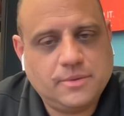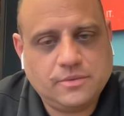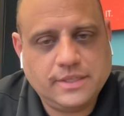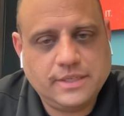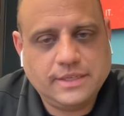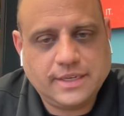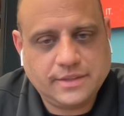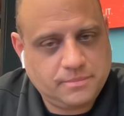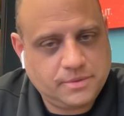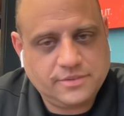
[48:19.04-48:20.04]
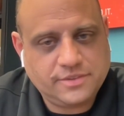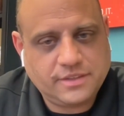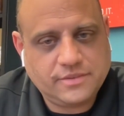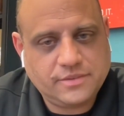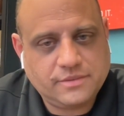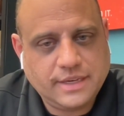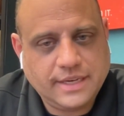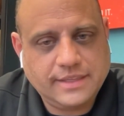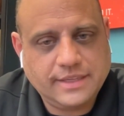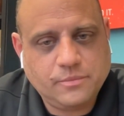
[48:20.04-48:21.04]
team only on the bonus level.
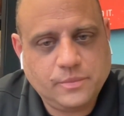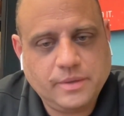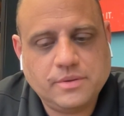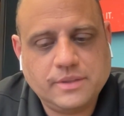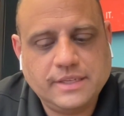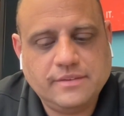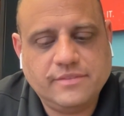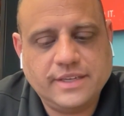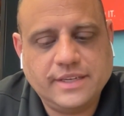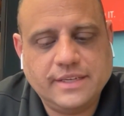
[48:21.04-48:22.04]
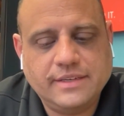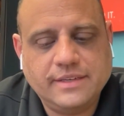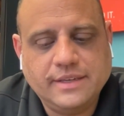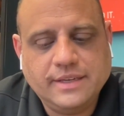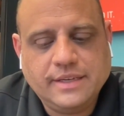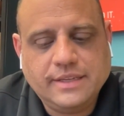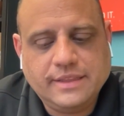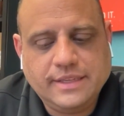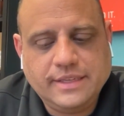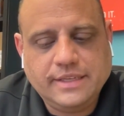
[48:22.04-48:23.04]
And then we believe in
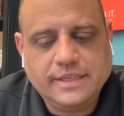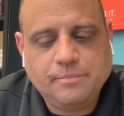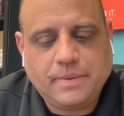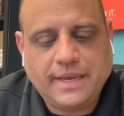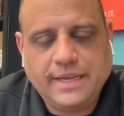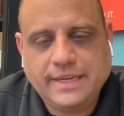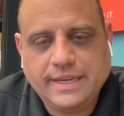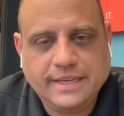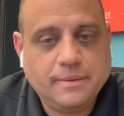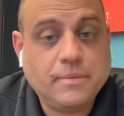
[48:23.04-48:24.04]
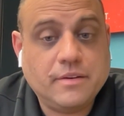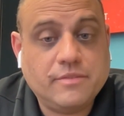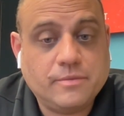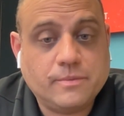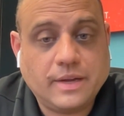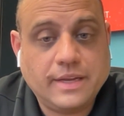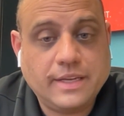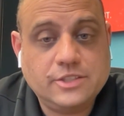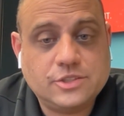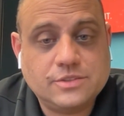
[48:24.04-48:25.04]
the paying a above
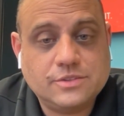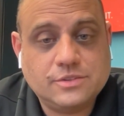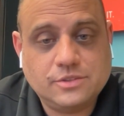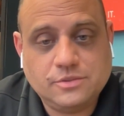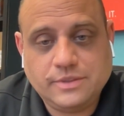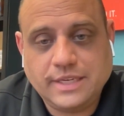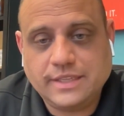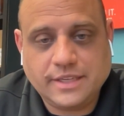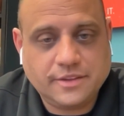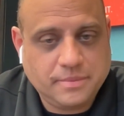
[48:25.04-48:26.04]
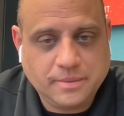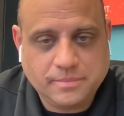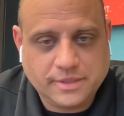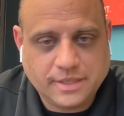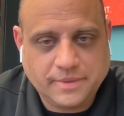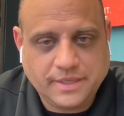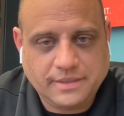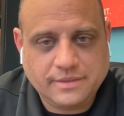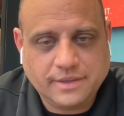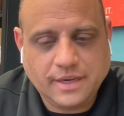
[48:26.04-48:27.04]
wage to get the other people to come
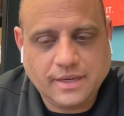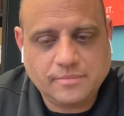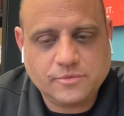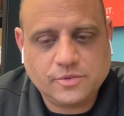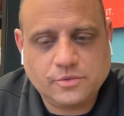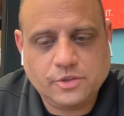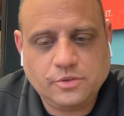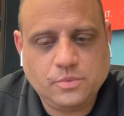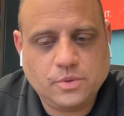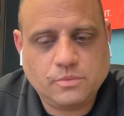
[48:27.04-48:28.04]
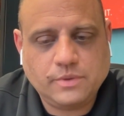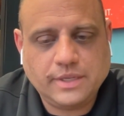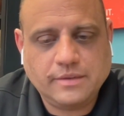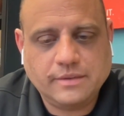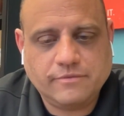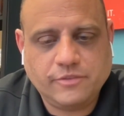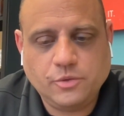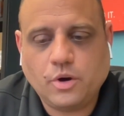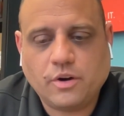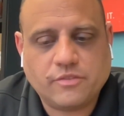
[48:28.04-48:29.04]
in. Um, so you won't, in,
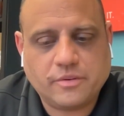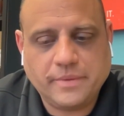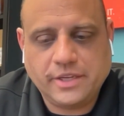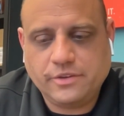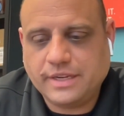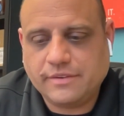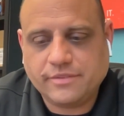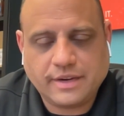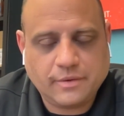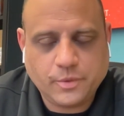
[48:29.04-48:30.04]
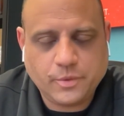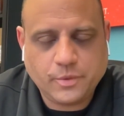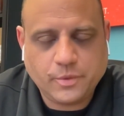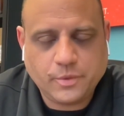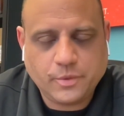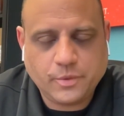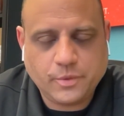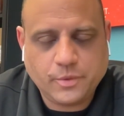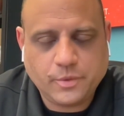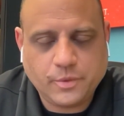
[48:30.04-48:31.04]
you work for me, you never, we're never the
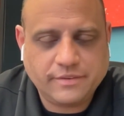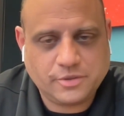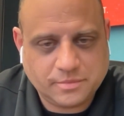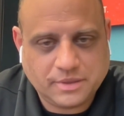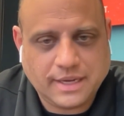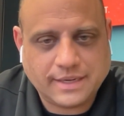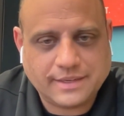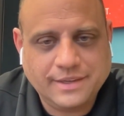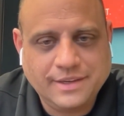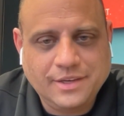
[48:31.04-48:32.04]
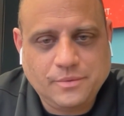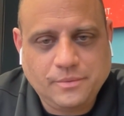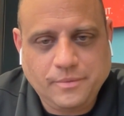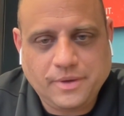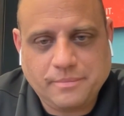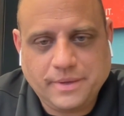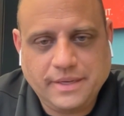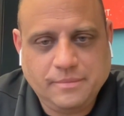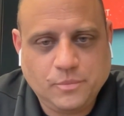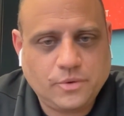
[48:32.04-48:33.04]
lowest person on the block. We want to
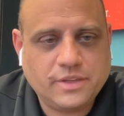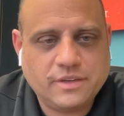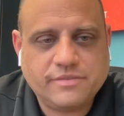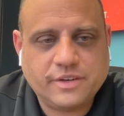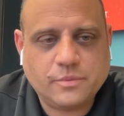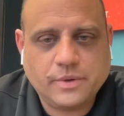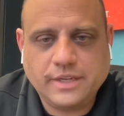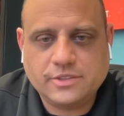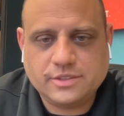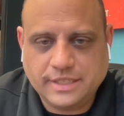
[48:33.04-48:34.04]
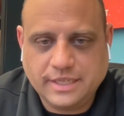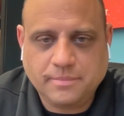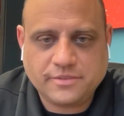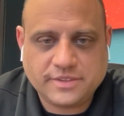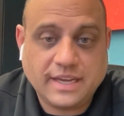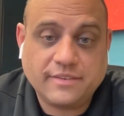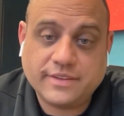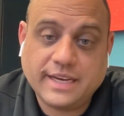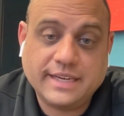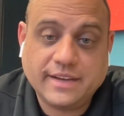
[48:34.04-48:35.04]
pay more than a fair wage to keep our
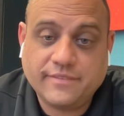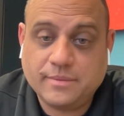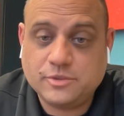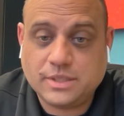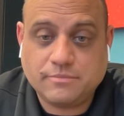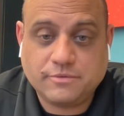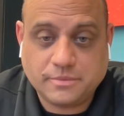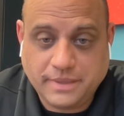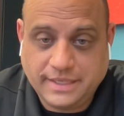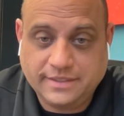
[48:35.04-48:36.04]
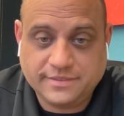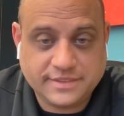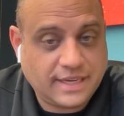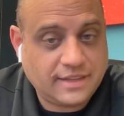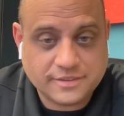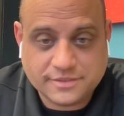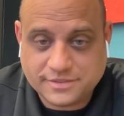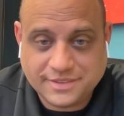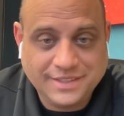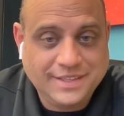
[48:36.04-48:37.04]
staff and not have them jump for pennies and
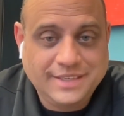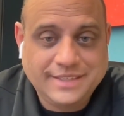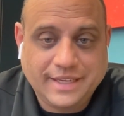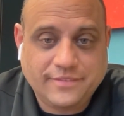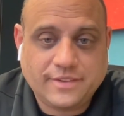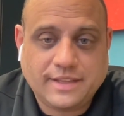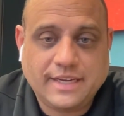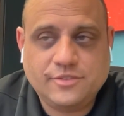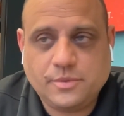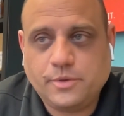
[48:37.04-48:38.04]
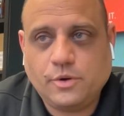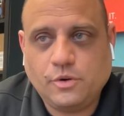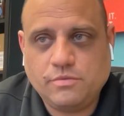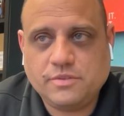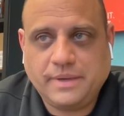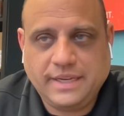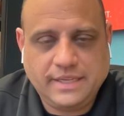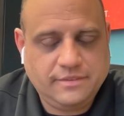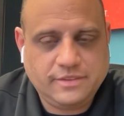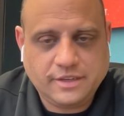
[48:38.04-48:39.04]
dollars down the line. So we're
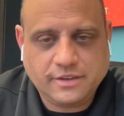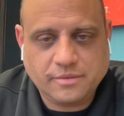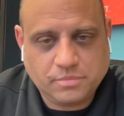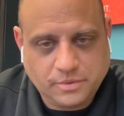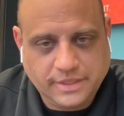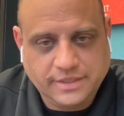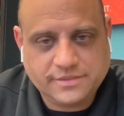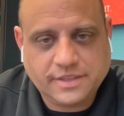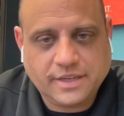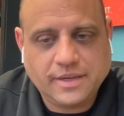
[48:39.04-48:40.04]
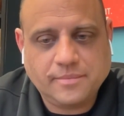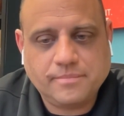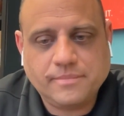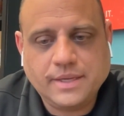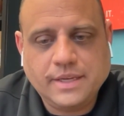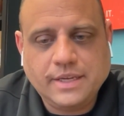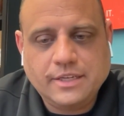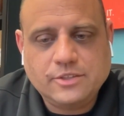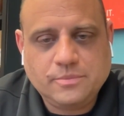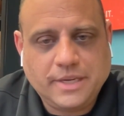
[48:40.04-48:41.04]
overpaying our employees, um,
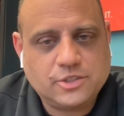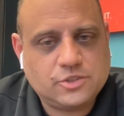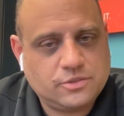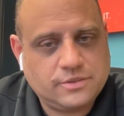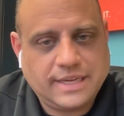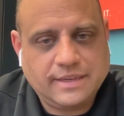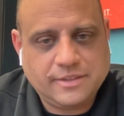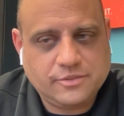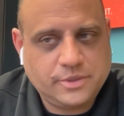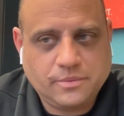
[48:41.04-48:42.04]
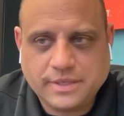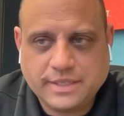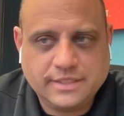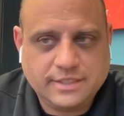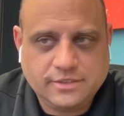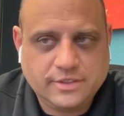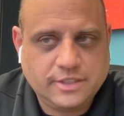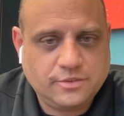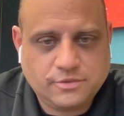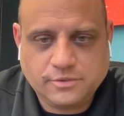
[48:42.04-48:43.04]
to make sure that, because we don't want to
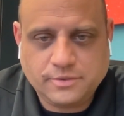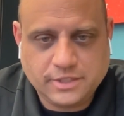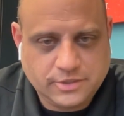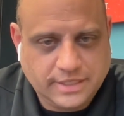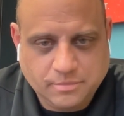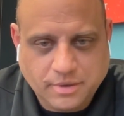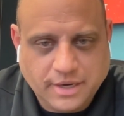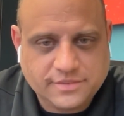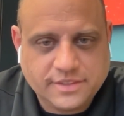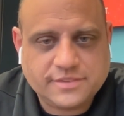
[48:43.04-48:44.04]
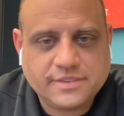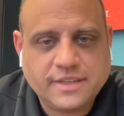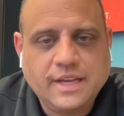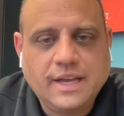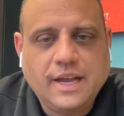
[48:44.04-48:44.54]
continually go through the retraining process.